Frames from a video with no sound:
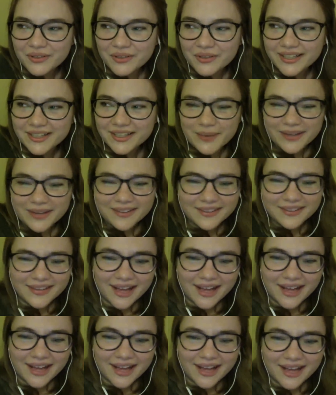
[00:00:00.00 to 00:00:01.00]
really
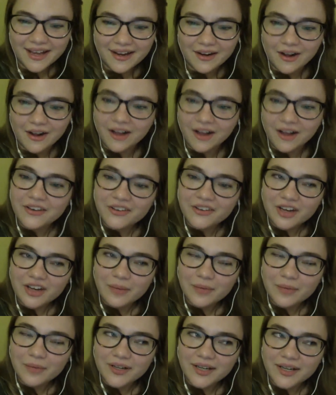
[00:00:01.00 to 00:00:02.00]
expected to actually get
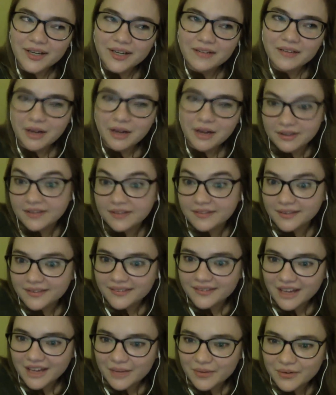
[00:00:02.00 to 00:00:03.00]
onto Jeopardy, at least
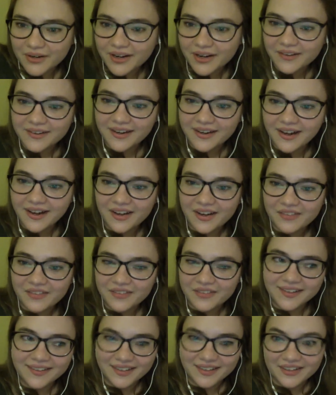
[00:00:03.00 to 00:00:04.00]
this time around.
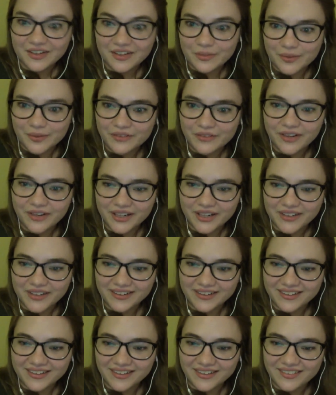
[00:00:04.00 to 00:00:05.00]
Like I said, it had been a very long
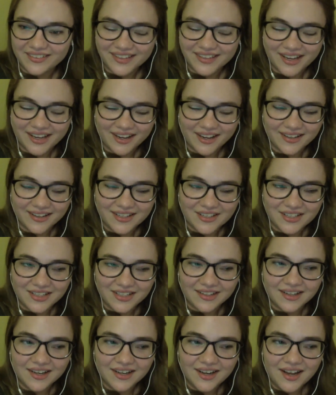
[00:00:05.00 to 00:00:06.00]
time since I auditioned.
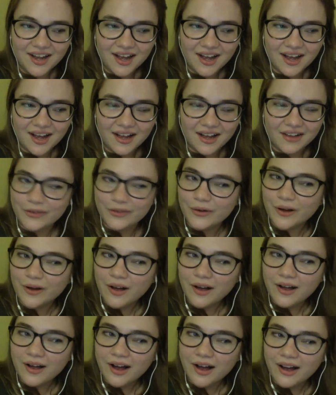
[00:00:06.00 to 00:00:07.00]
So
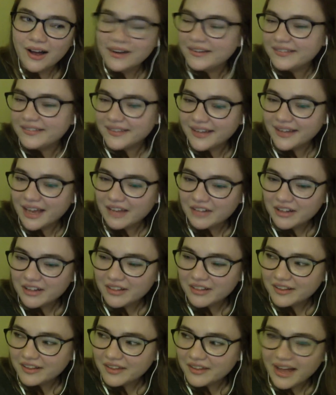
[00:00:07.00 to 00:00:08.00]
honestly,
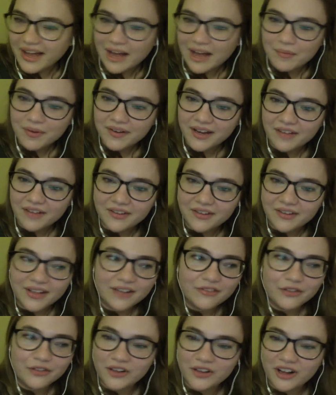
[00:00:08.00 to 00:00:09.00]
anything that happened after
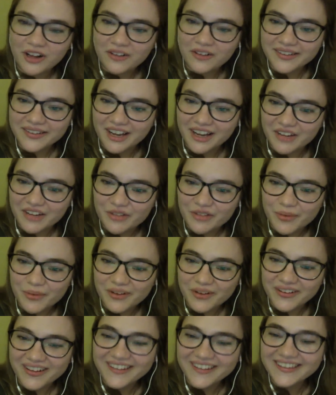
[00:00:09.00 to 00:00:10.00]
that phone call was kind of a
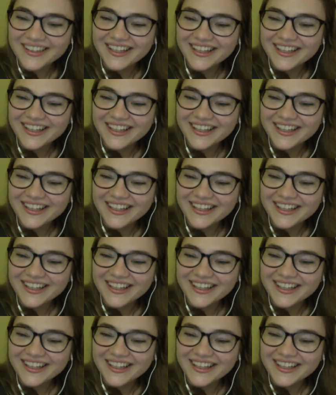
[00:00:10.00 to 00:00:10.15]
bonus.